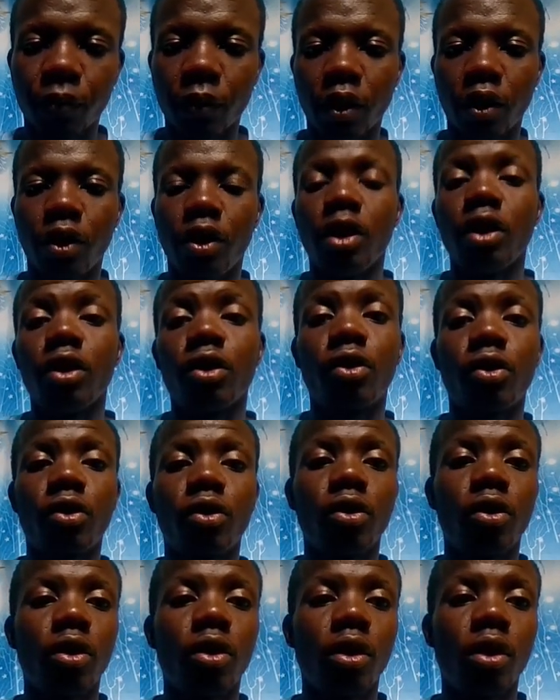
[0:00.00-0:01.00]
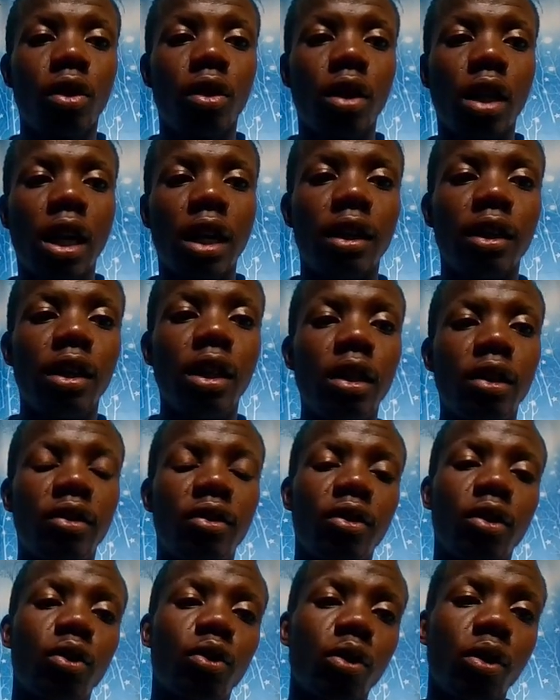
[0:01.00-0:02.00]
Yes, and let's
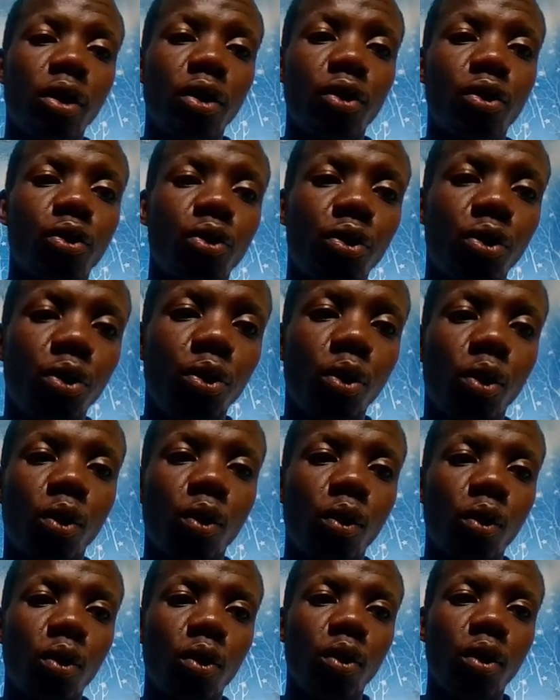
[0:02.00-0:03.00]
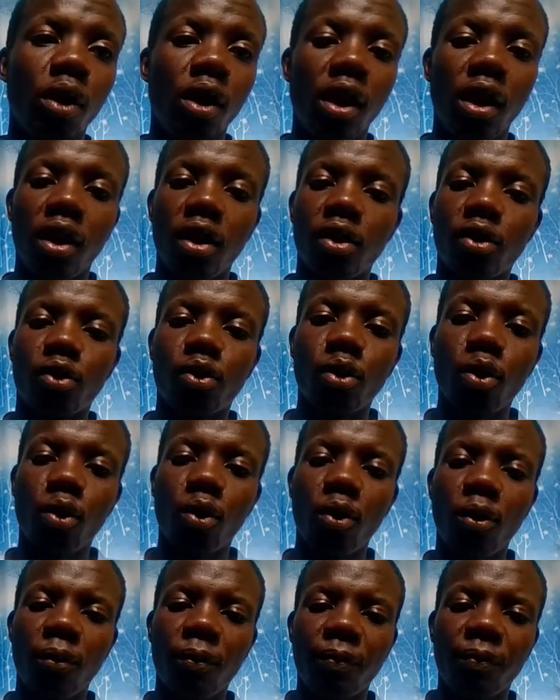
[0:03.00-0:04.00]
say terrestrial.
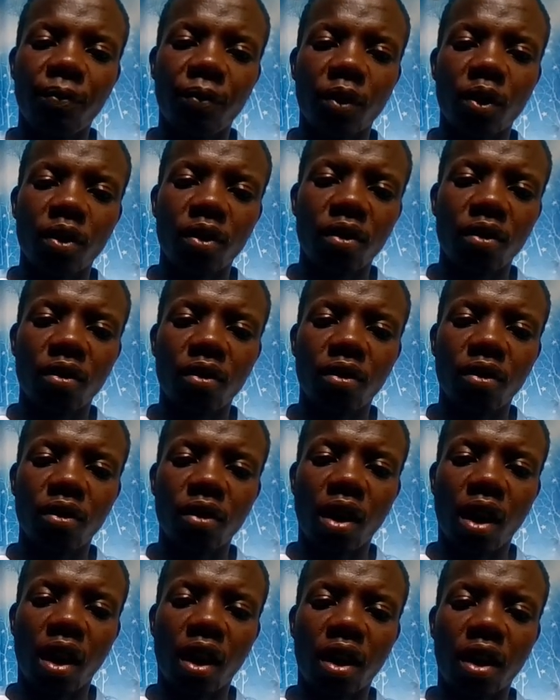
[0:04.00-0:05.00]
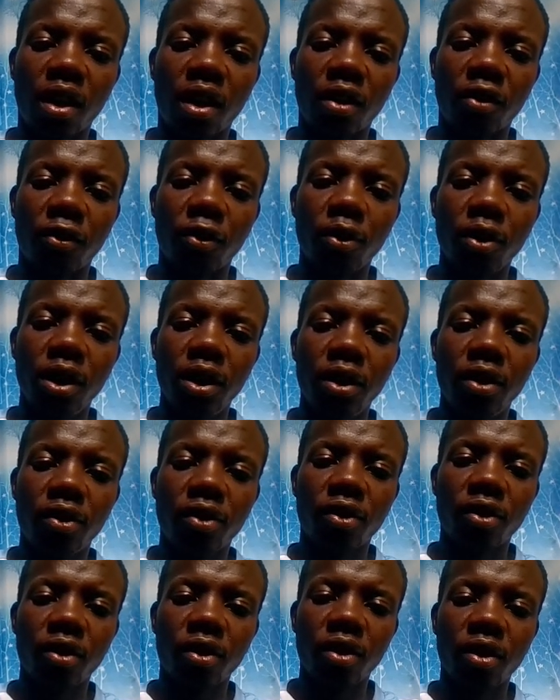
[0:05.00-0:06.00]
So for
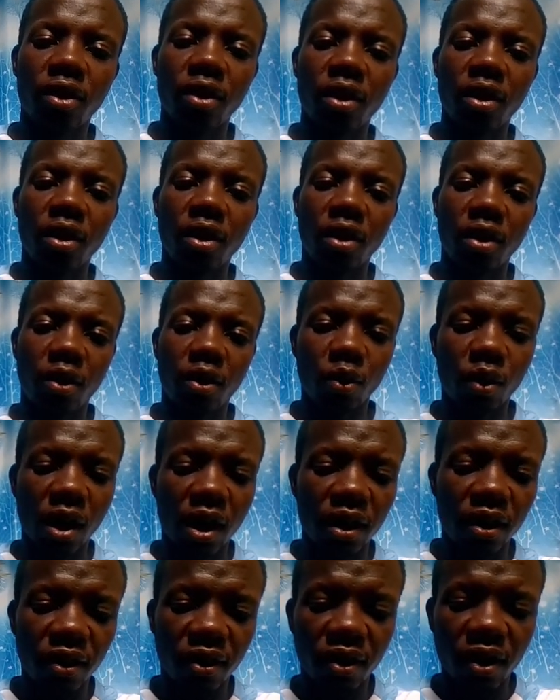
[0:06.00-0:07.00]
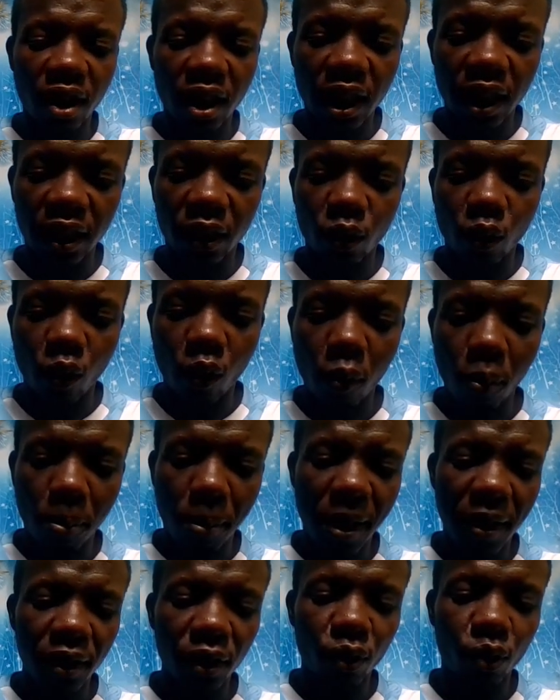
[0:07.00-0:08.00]
this, you can say that
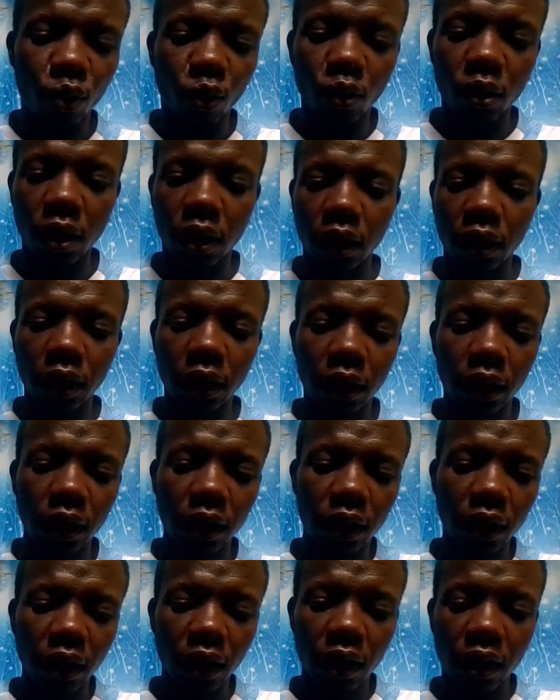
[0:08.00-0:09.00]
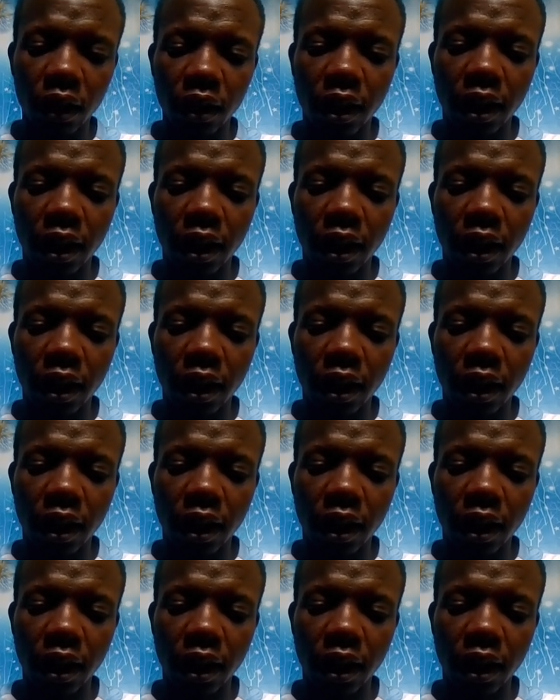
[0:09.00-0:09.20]
comparison, the